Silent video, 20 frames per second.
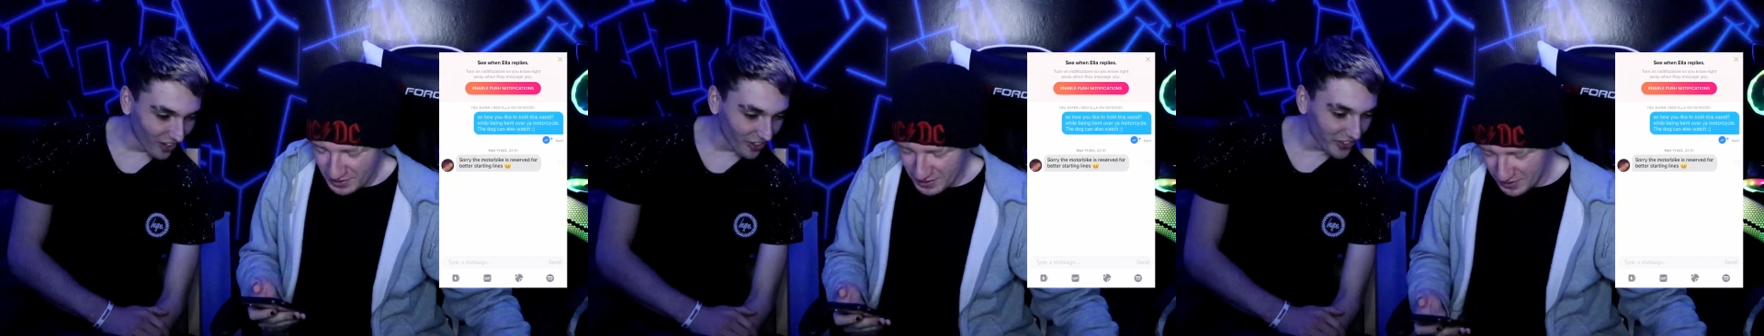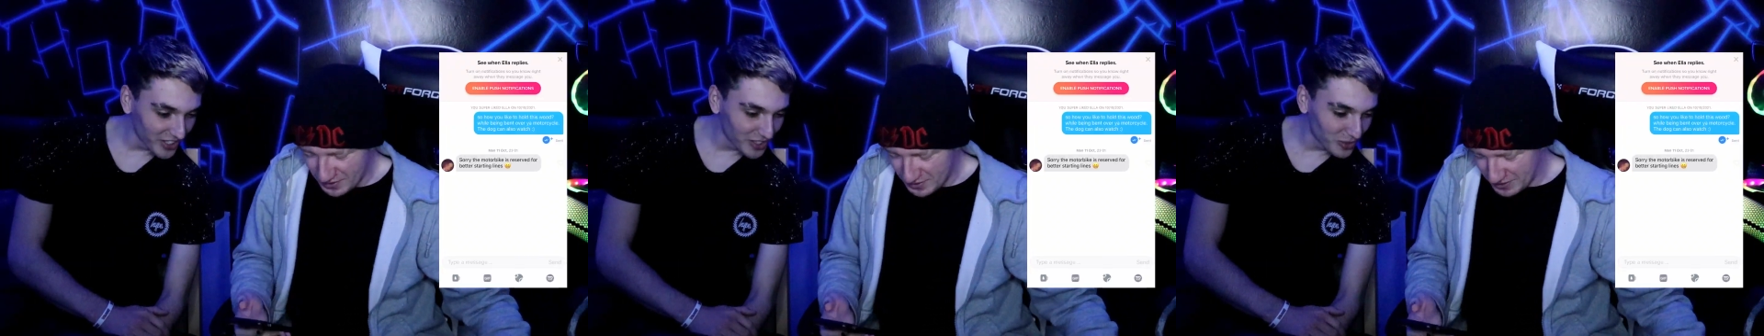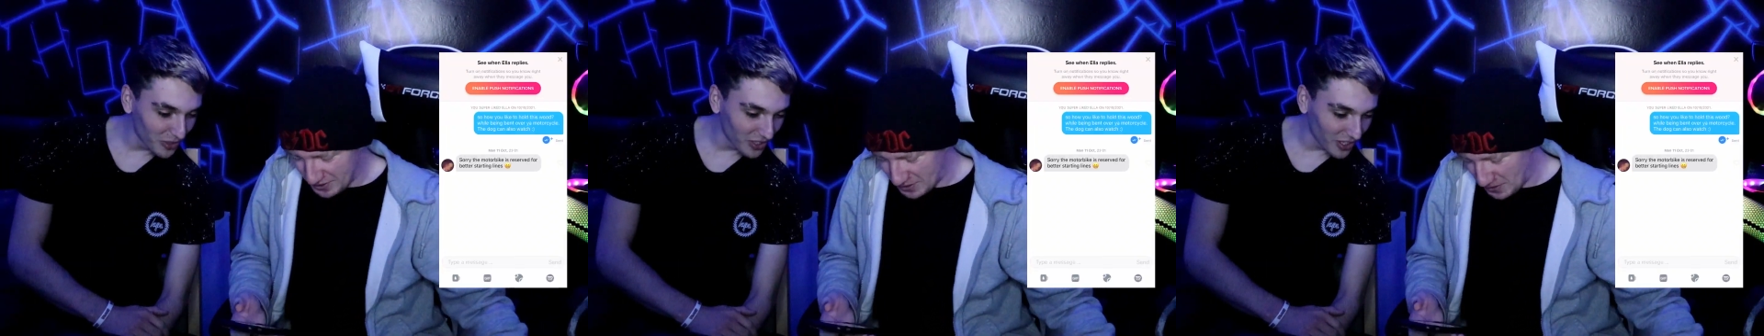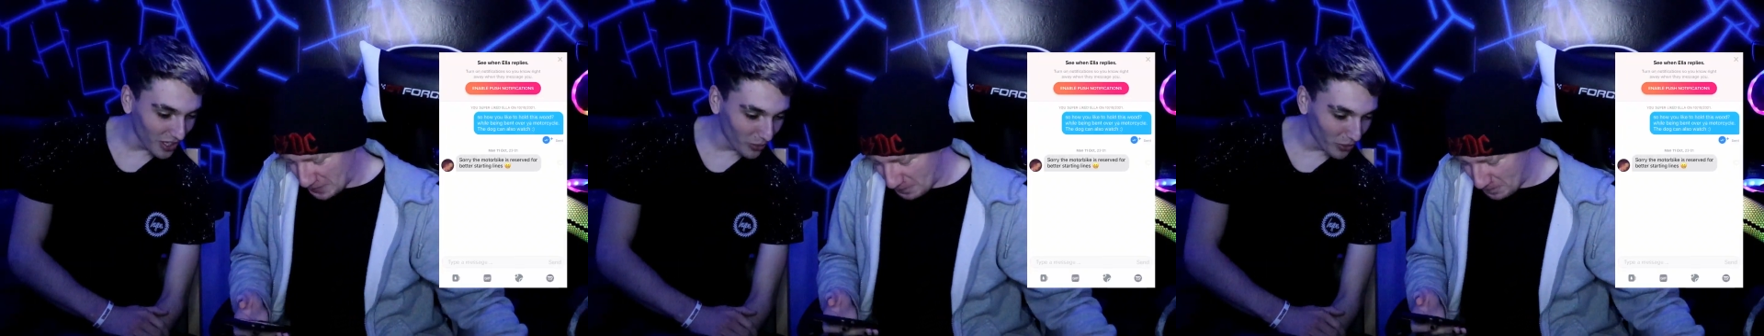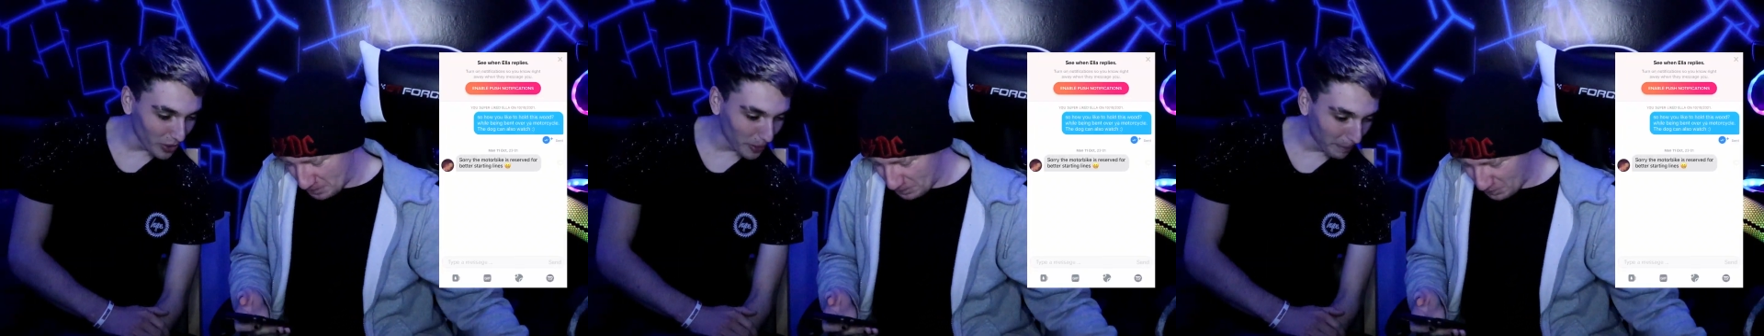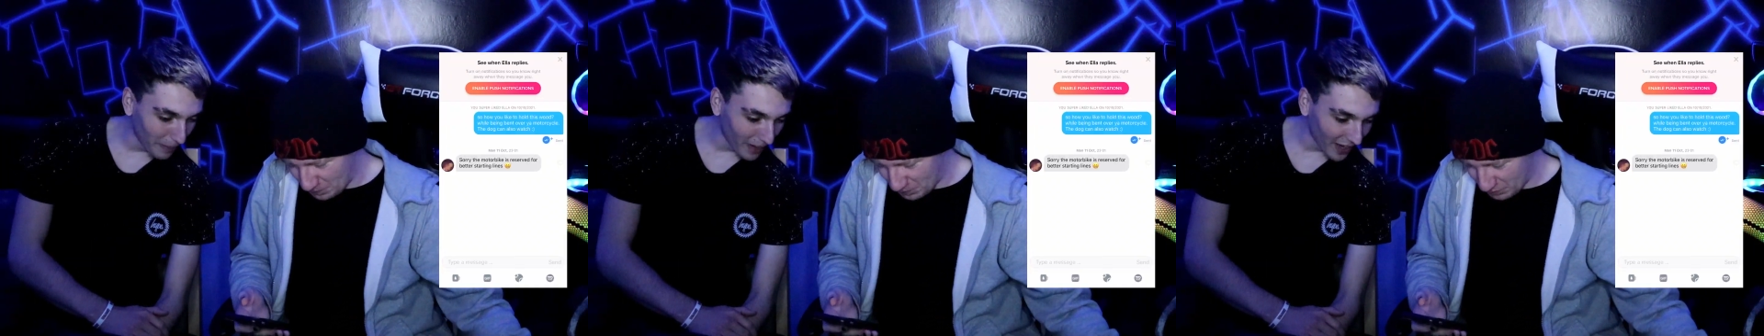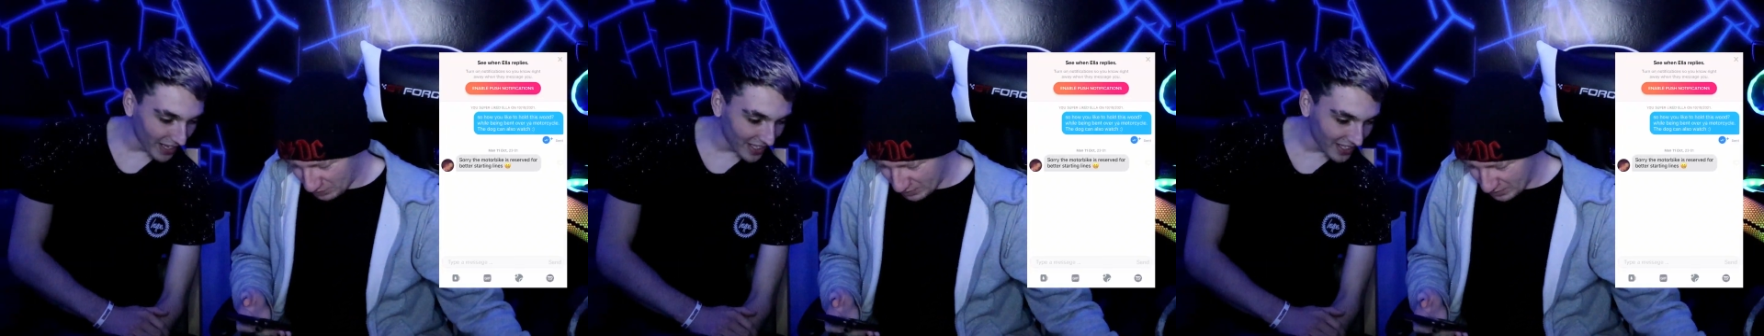Oh, this is the guy with
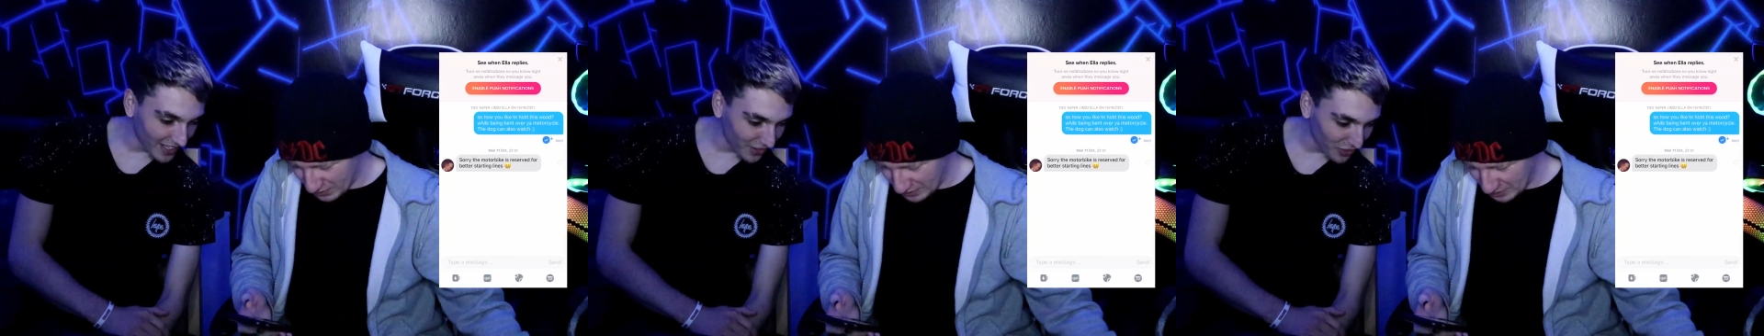the bike,